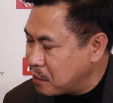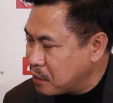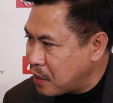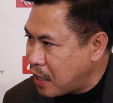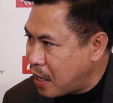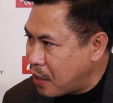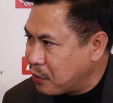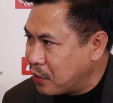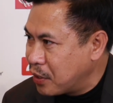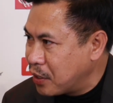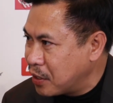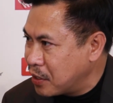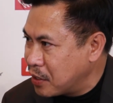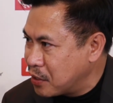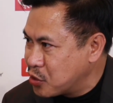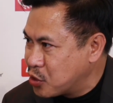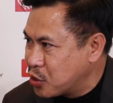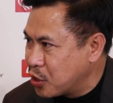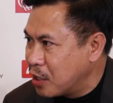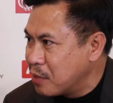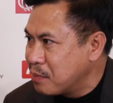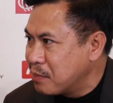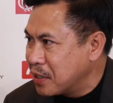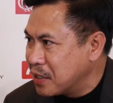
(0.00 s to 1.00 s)
Our
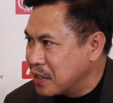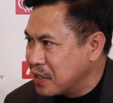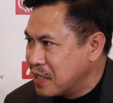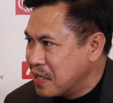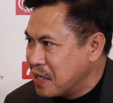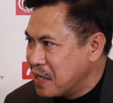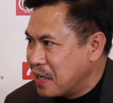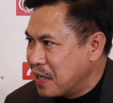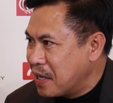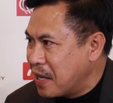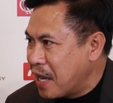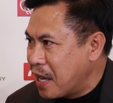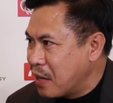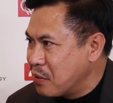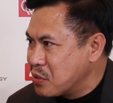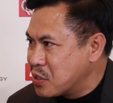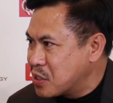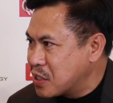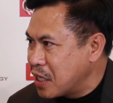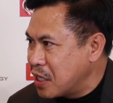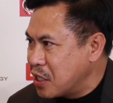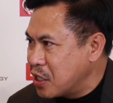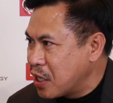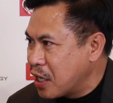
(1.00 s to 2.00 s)
German, I would
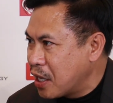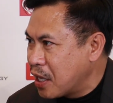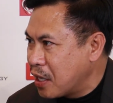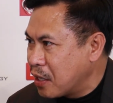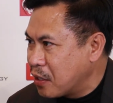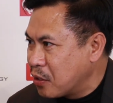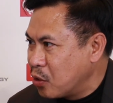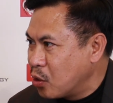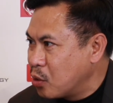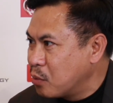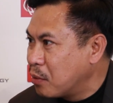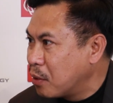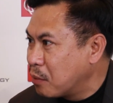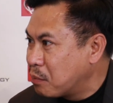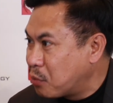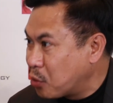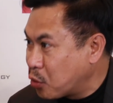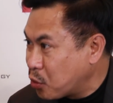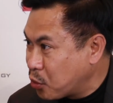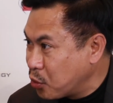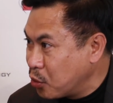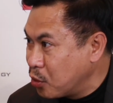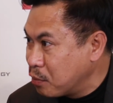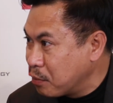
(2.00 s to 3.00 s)
say, global
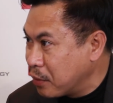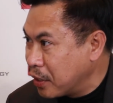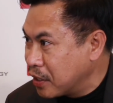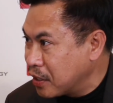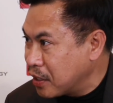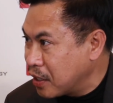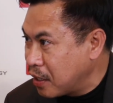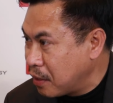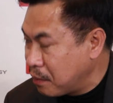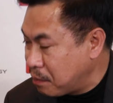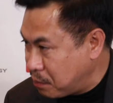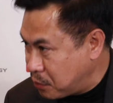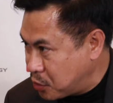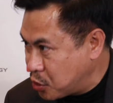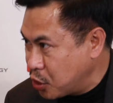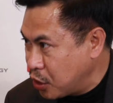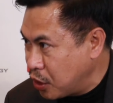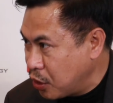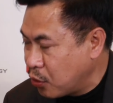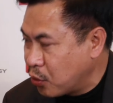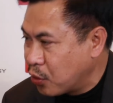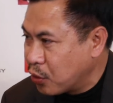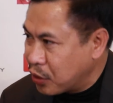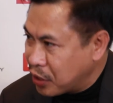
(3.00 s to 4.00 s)
procurement, if
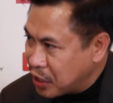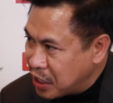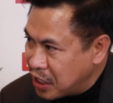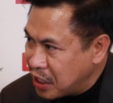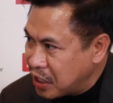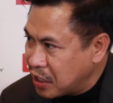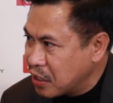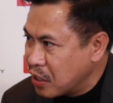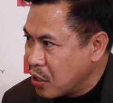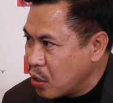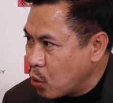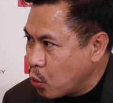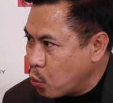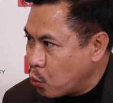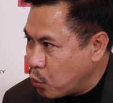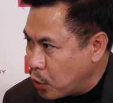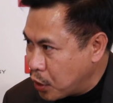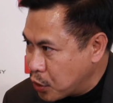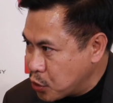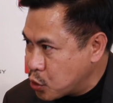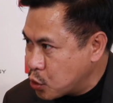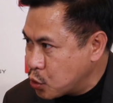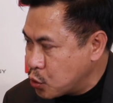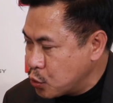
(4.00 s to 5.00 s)
she or he
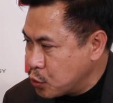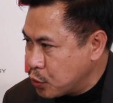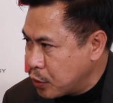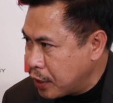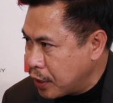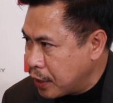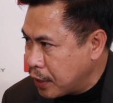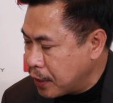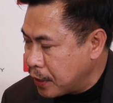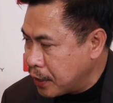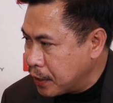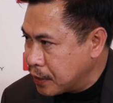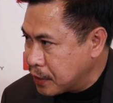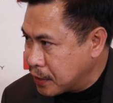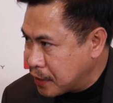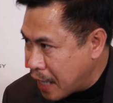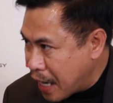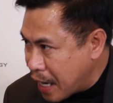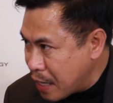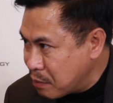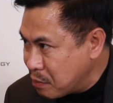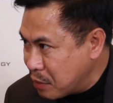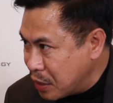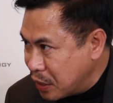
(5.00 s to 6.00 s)
wants to
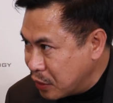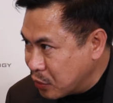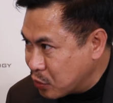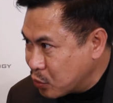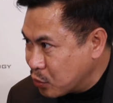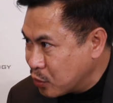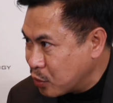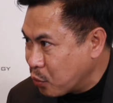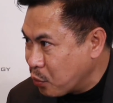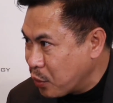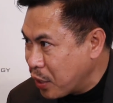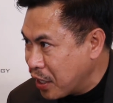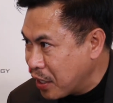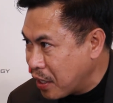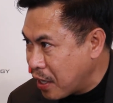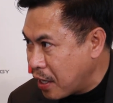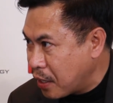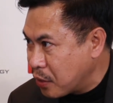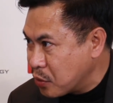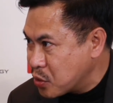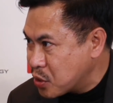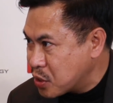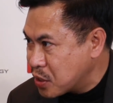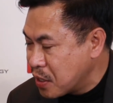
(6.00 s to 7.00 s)
dive into the
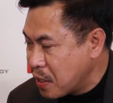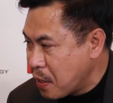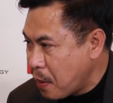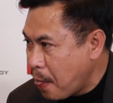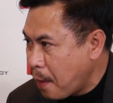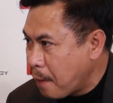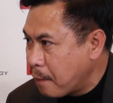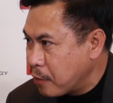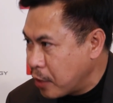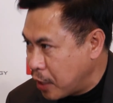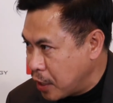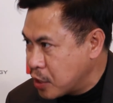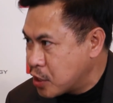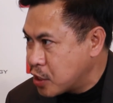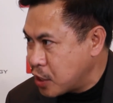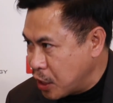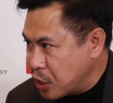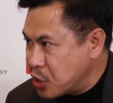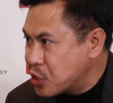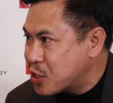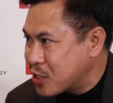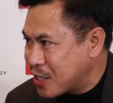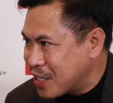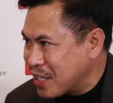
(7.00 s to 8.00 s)
warehouse, it's
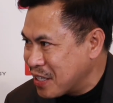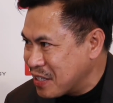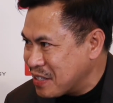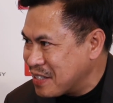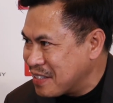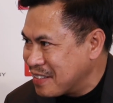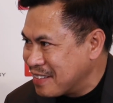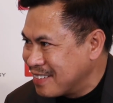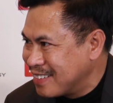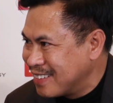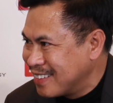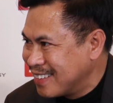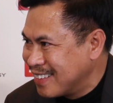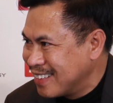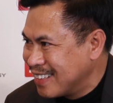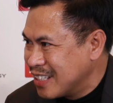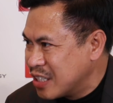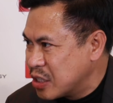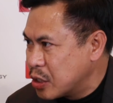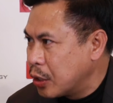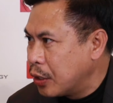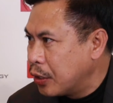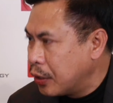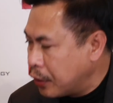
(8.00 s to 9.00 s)
instant.
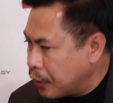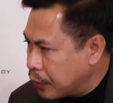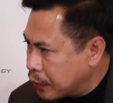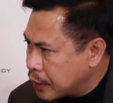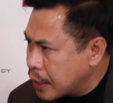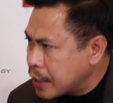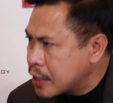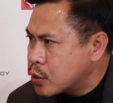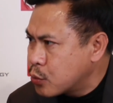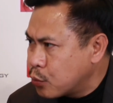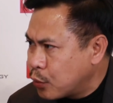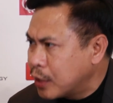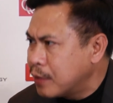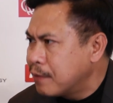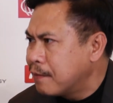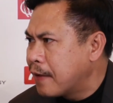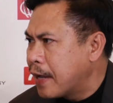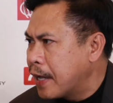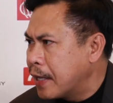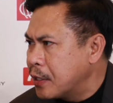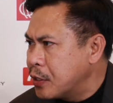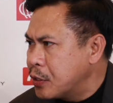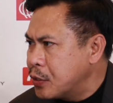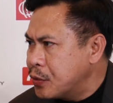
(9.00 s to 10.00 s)
So that's one
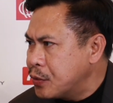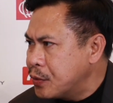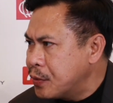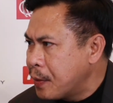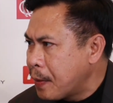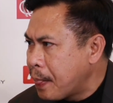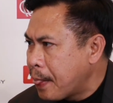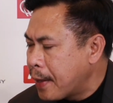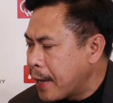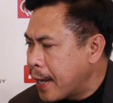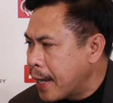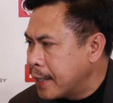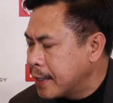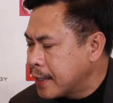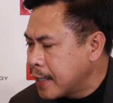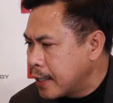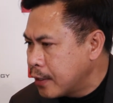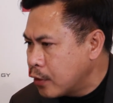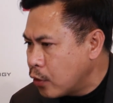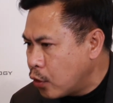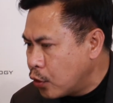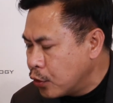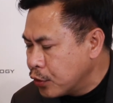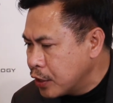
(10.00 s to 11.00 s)
value. And
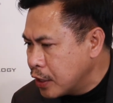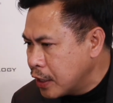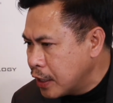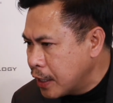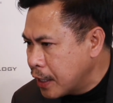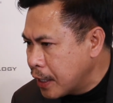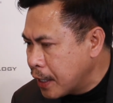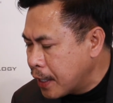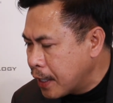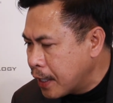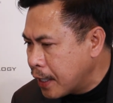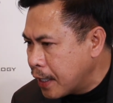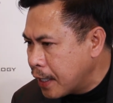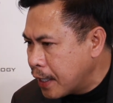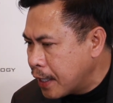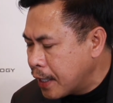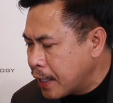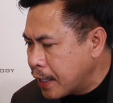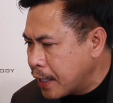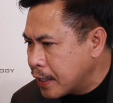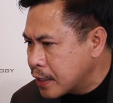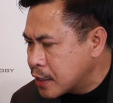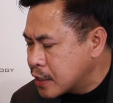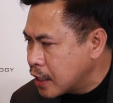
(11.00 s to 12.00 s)
then on
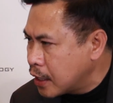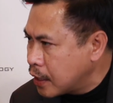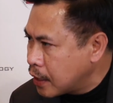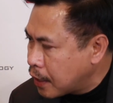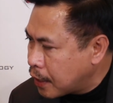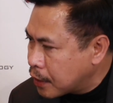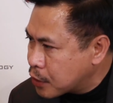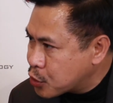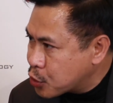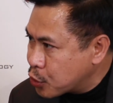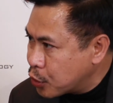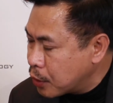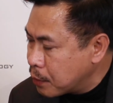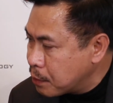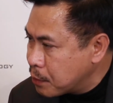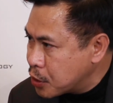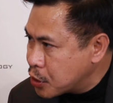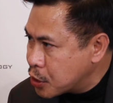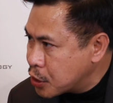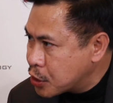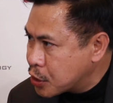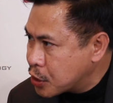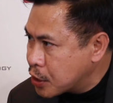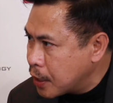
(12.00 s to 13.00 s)
the,
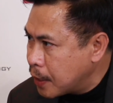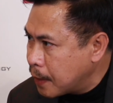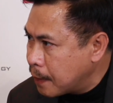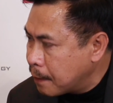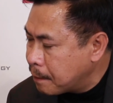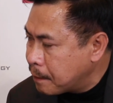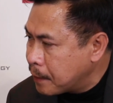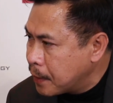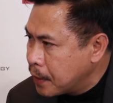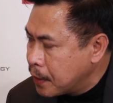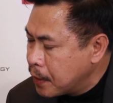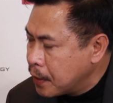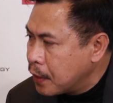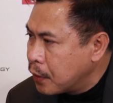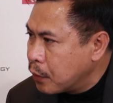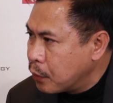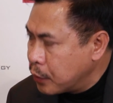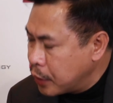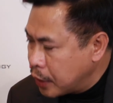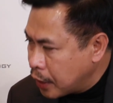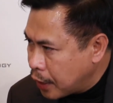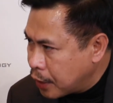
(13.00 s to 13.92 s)
service itself, we